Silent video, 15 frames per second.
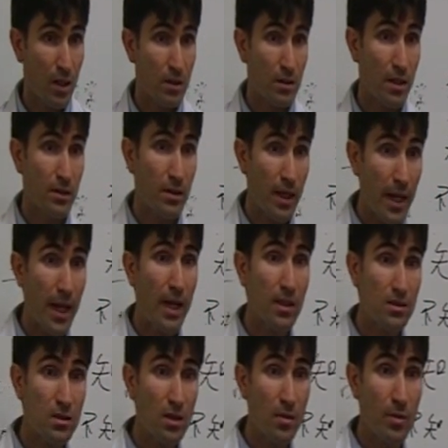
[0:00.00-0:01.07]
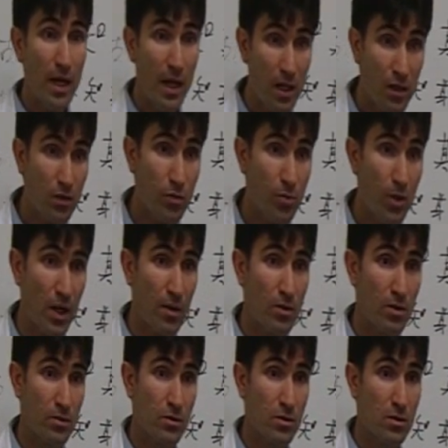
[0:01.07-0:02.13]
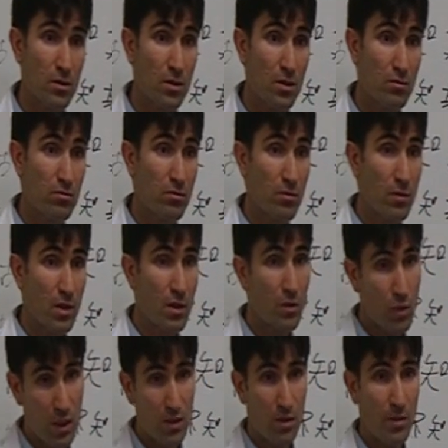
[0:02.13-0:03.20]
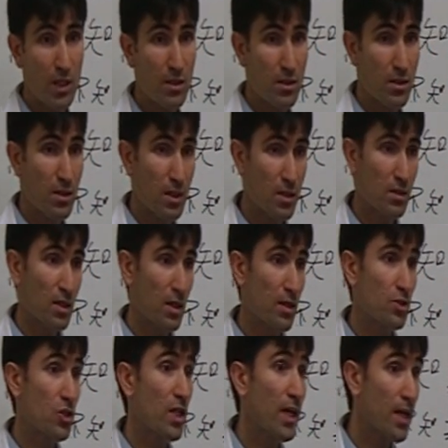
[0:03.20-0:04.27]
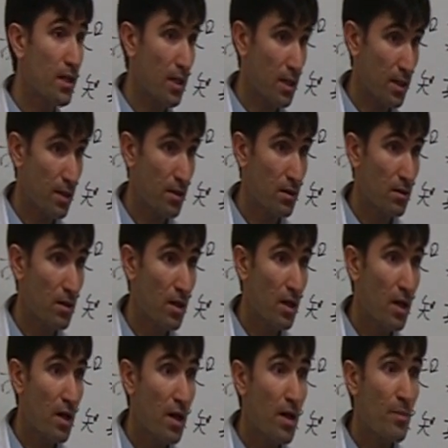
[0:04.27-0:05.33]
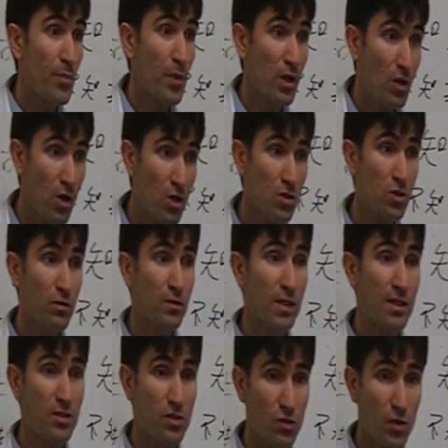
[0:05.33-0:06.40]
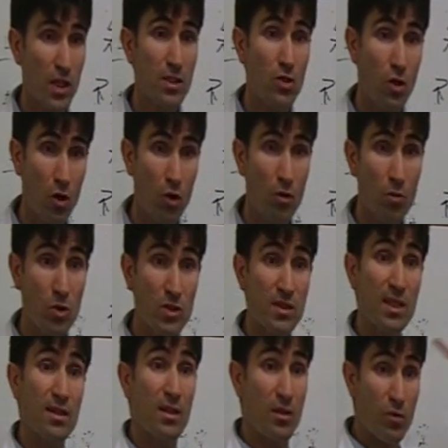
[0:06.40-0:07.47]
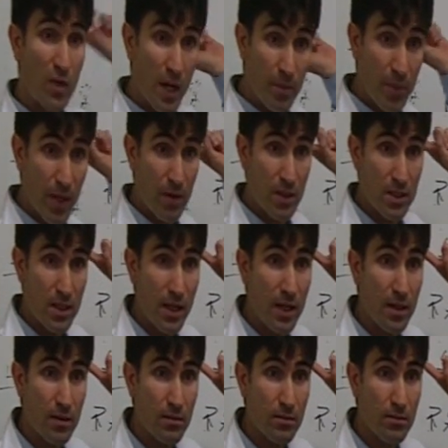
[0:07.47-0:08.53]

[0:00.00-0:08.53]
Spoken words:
that they had some health problems. In Western medicine they say genetically, because of the stress hormones that the grandparents had.